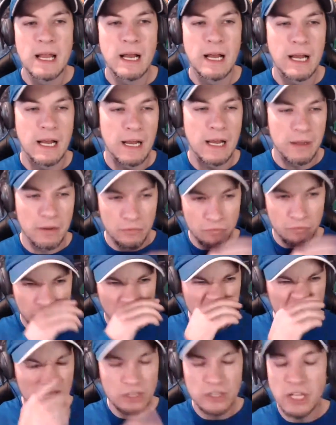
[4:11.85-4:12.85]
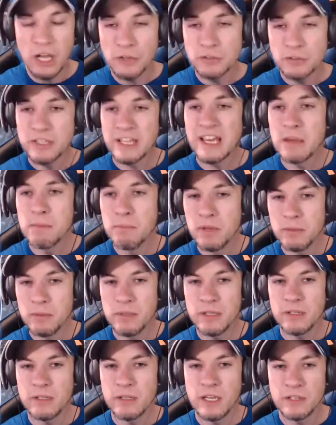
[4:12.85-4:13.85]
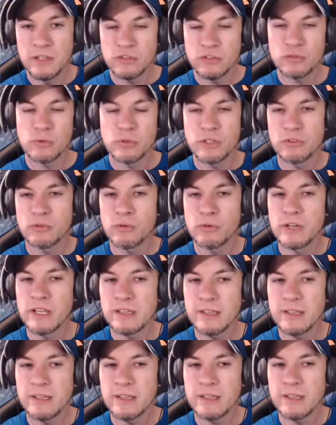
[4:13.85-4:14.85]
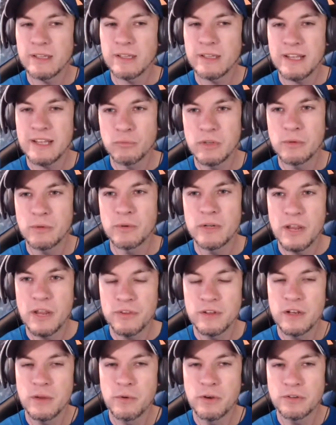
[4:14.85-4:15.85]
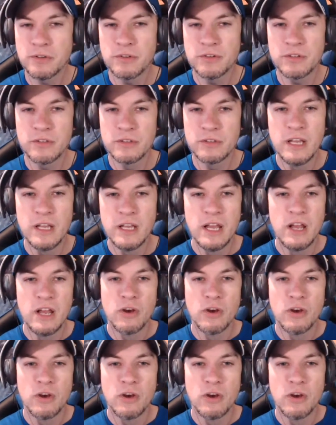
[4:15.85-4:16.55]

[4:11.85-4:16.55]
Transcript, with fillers: Florida lost a commitment in this 2020 class last week when Anthony Richardson,